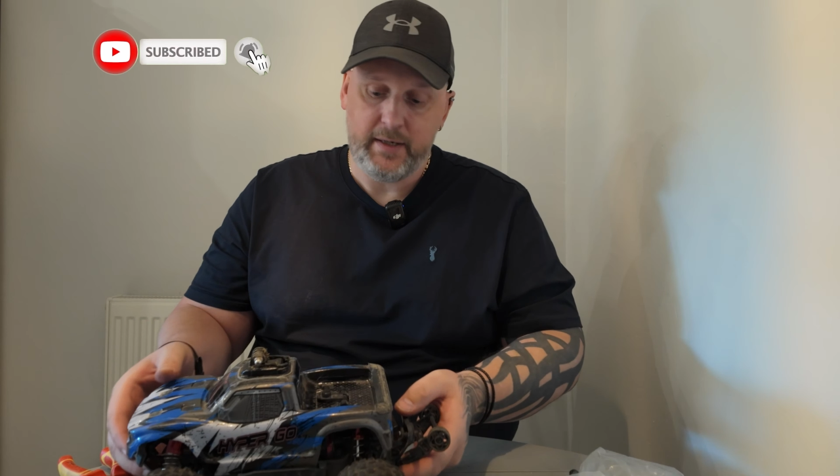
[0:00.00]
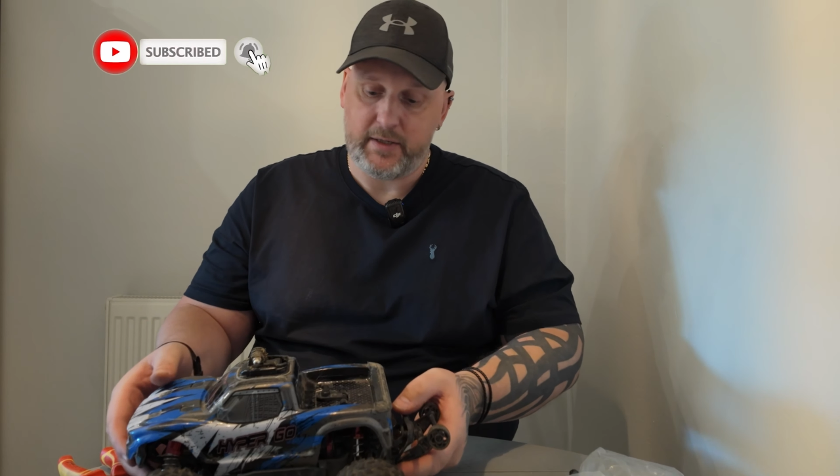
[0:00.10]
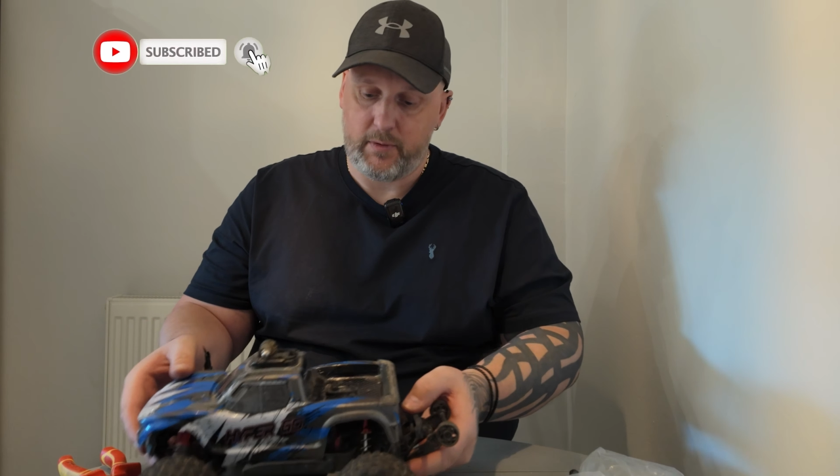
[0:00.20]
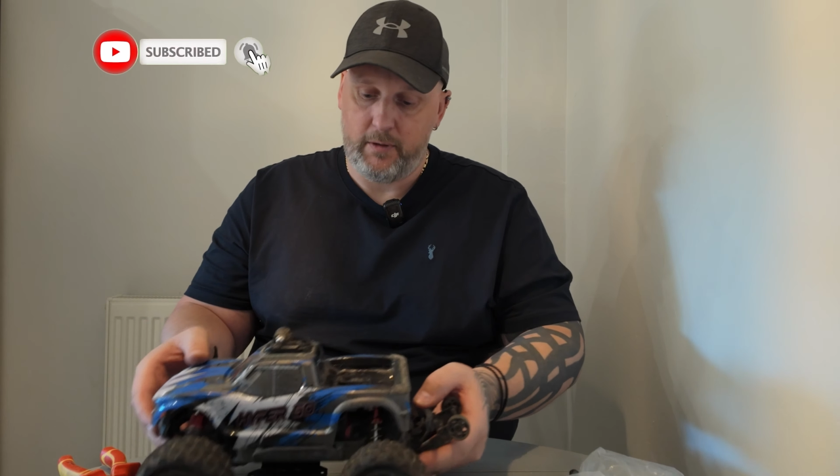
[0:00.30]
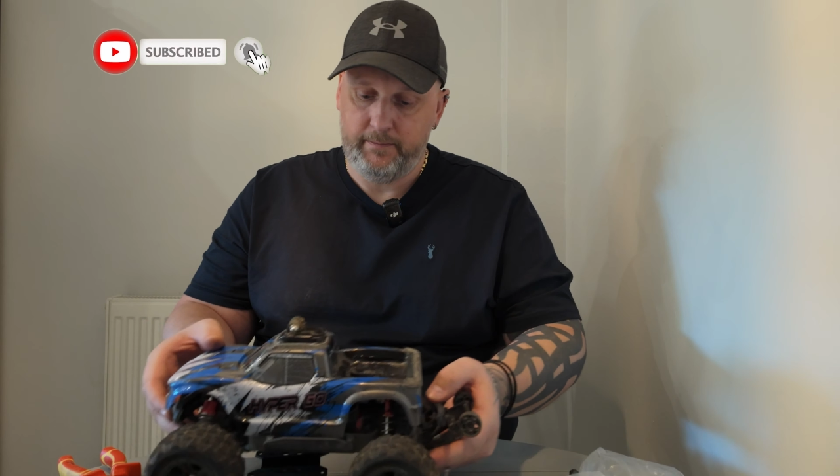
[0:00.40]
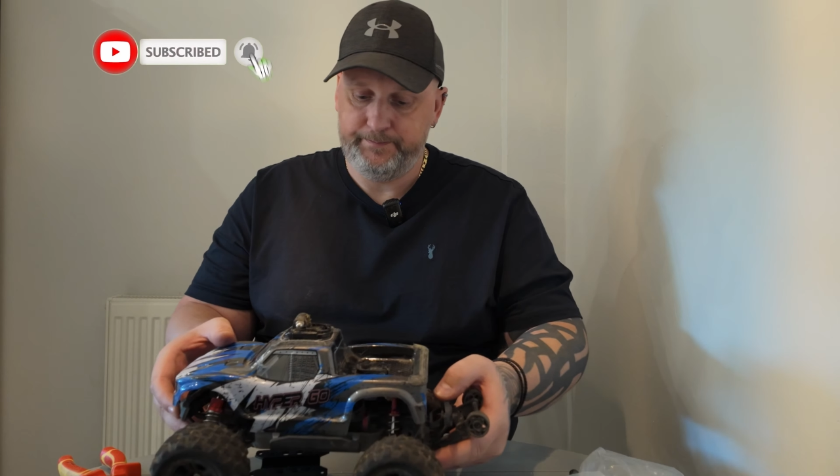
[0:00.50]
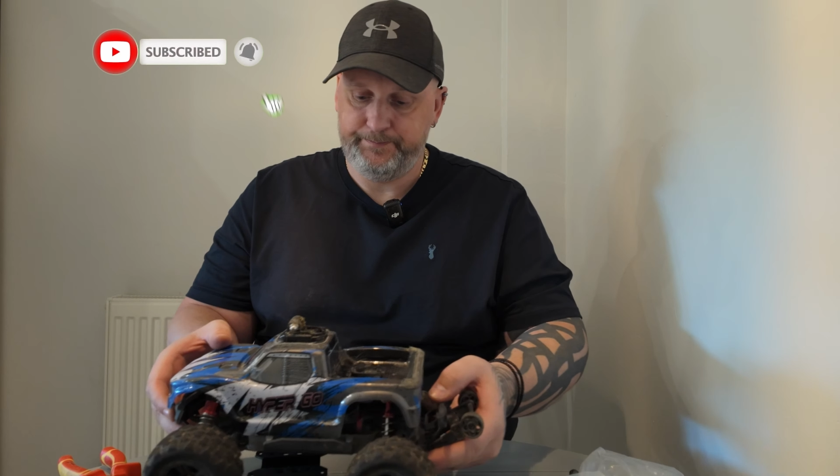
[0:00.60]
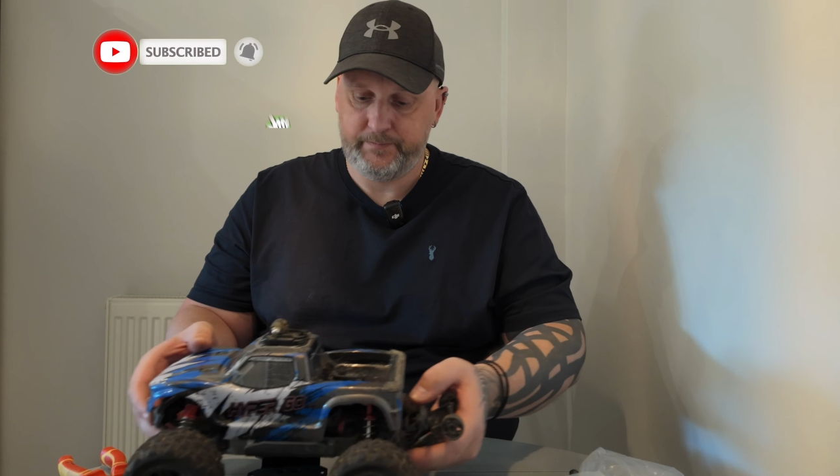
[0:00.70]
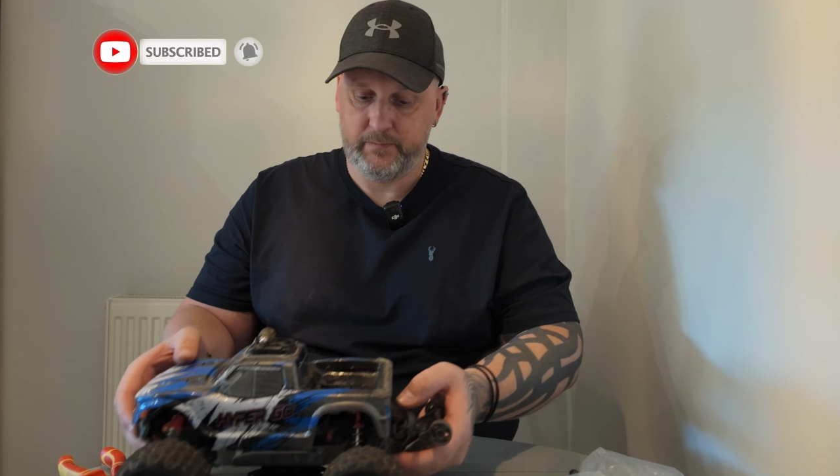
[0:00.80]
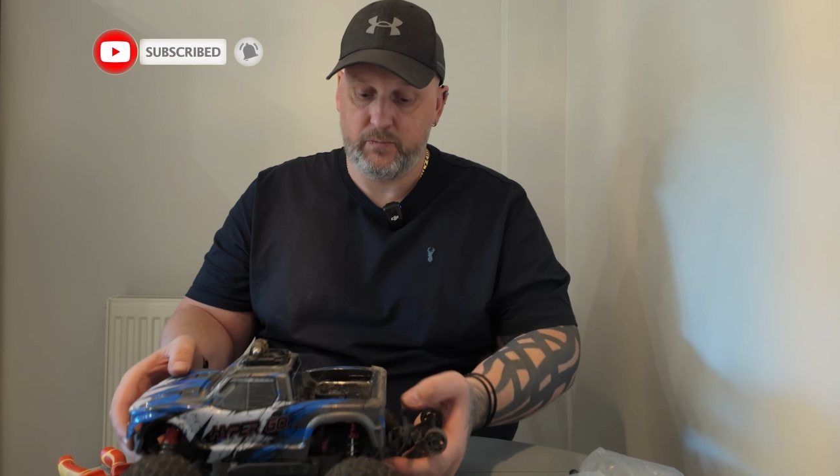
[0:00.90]
as
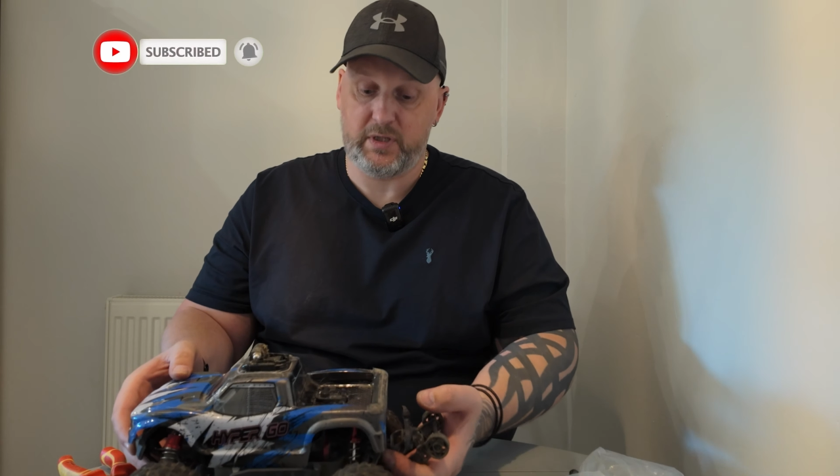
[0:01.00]
well,